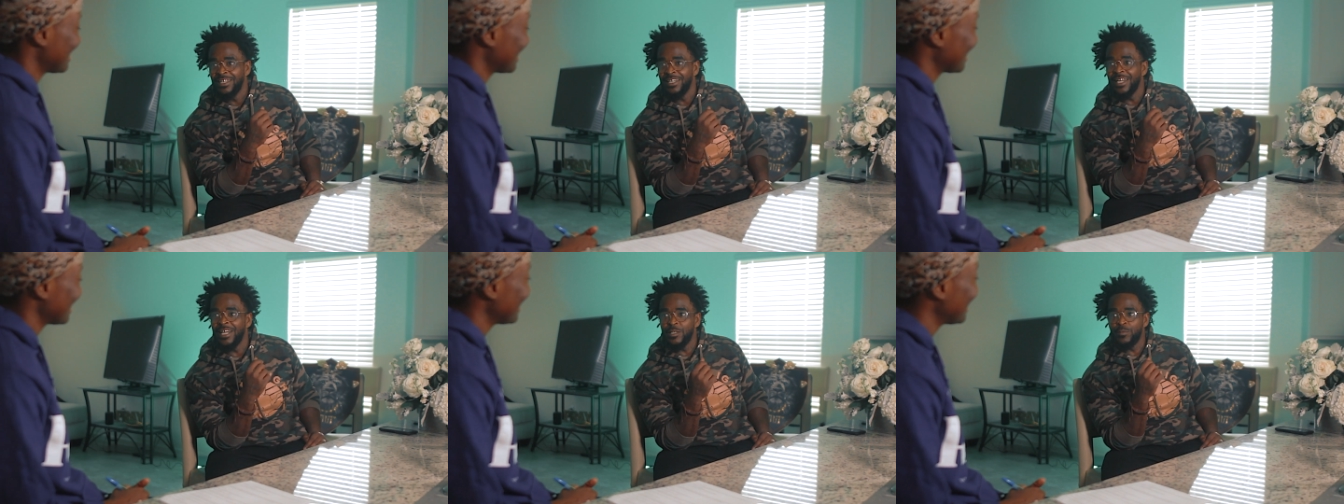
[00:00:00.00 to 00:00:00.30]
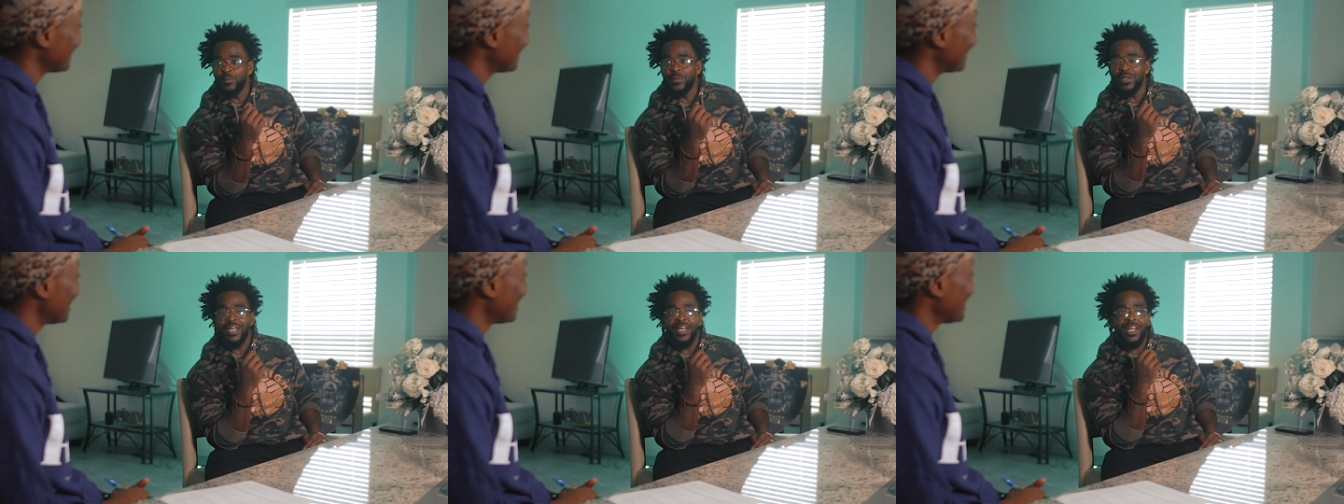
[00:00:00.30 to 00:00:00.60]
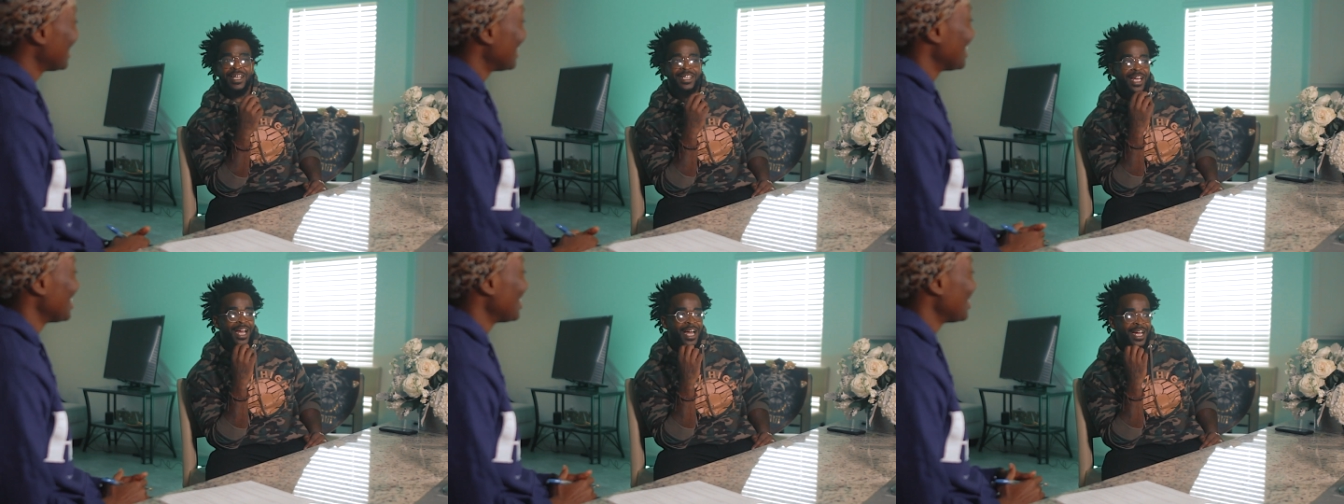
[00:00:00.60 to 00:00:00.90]
That's me, and
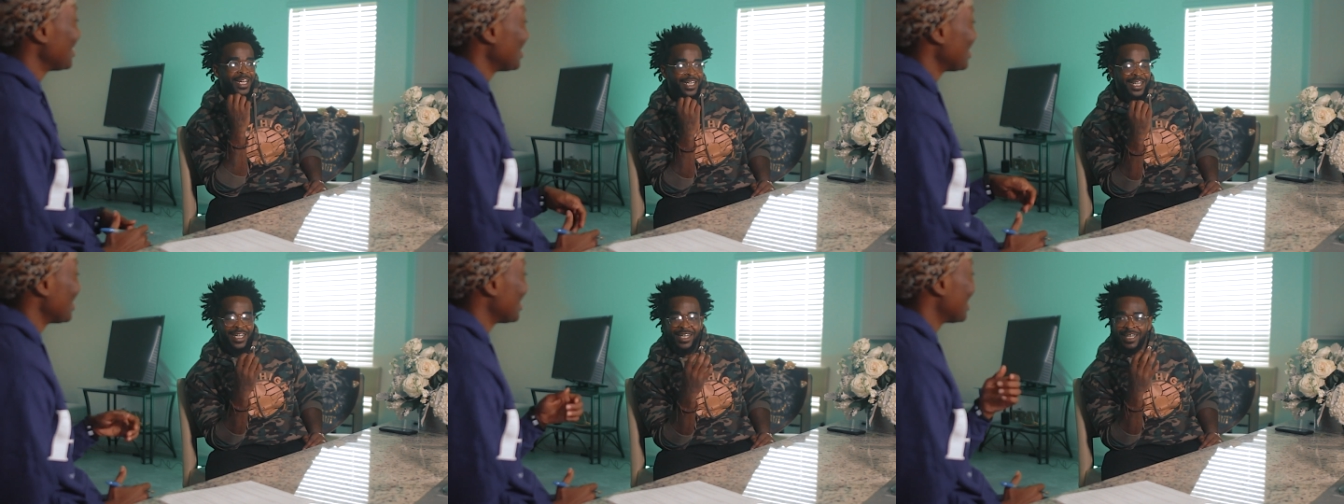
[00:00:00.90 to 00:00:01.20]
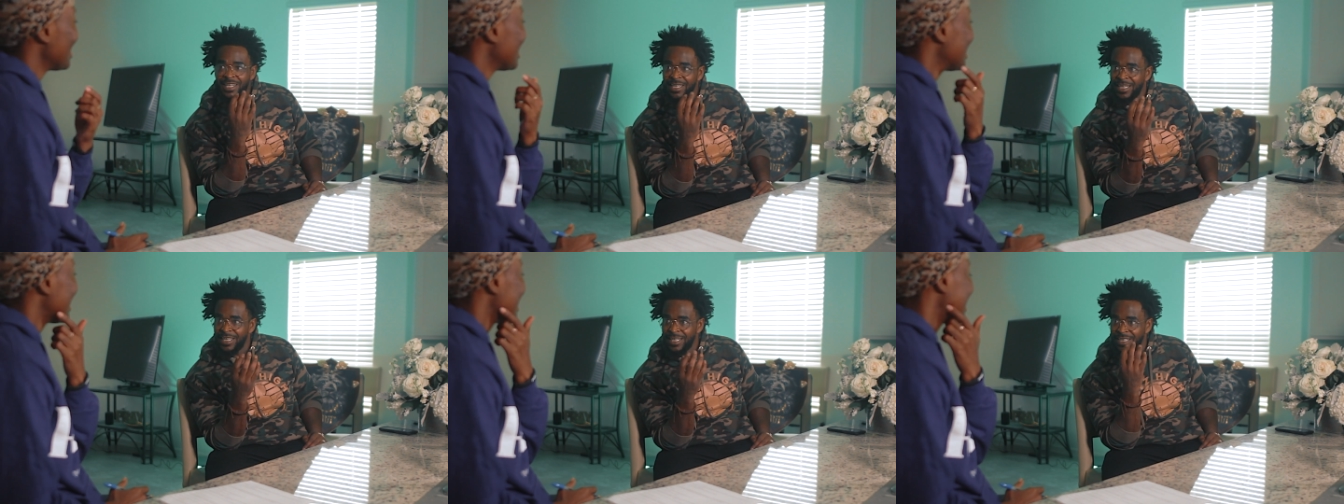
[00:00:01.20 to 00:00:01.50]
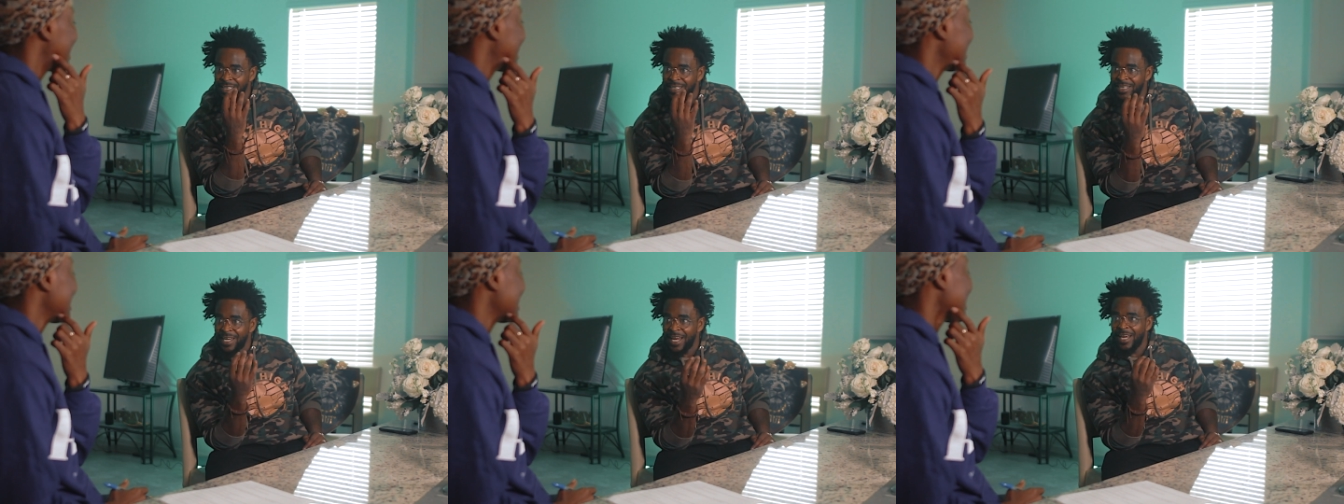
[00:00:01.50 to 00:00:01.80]
that's how I get
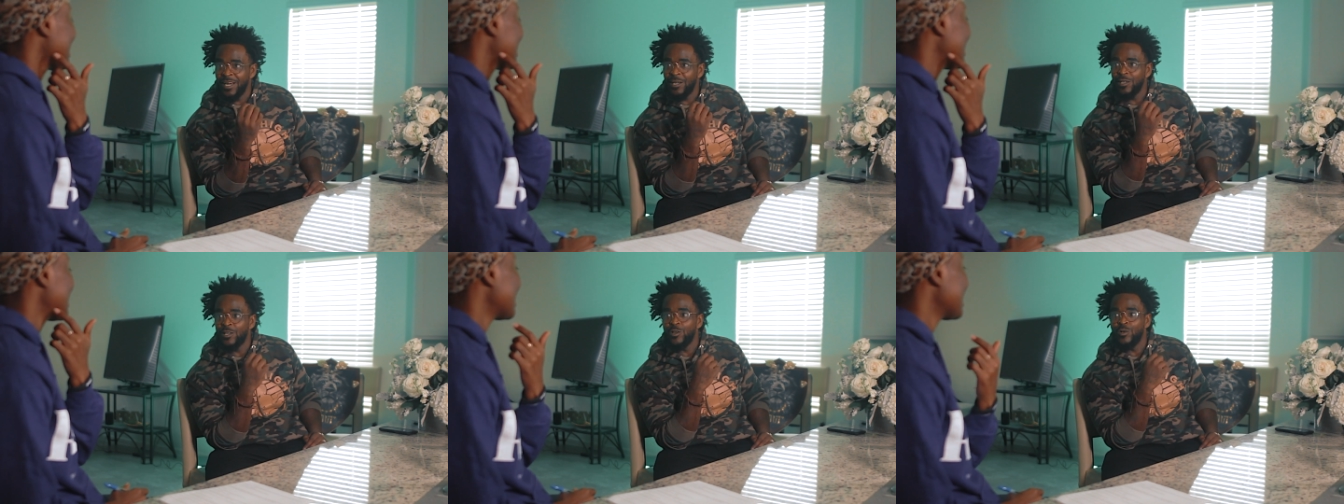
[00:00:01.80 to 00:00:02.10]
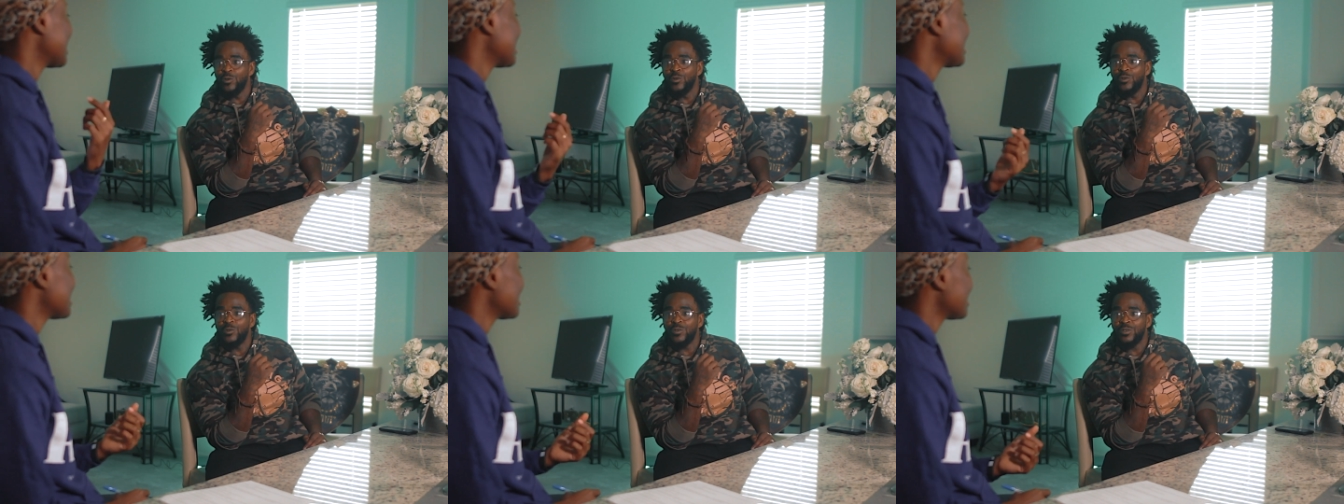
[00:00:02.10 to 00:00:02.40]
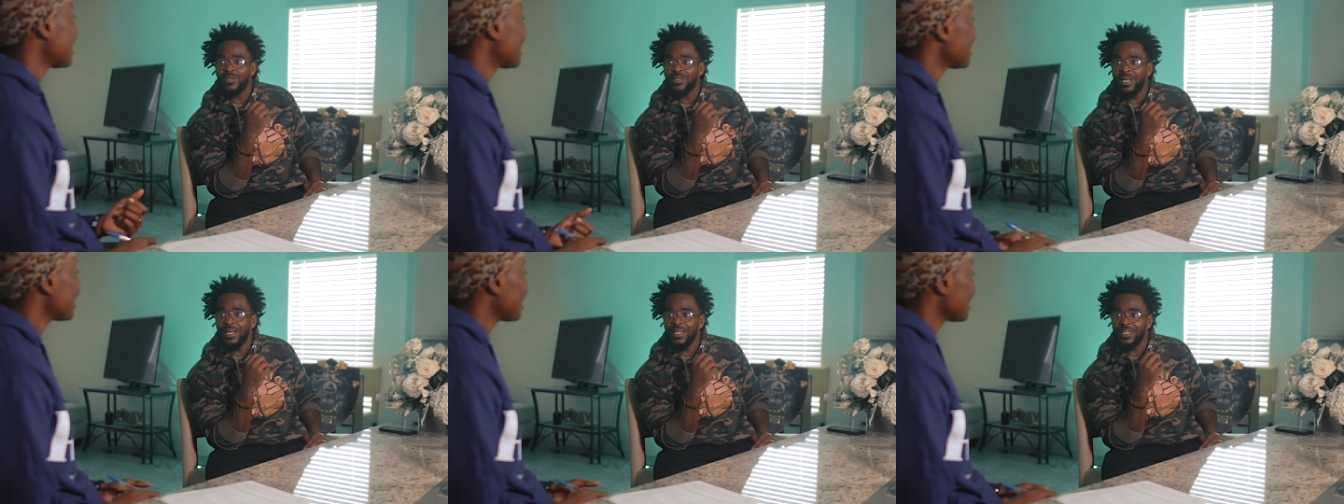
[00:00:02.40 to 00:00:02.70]
these downloads.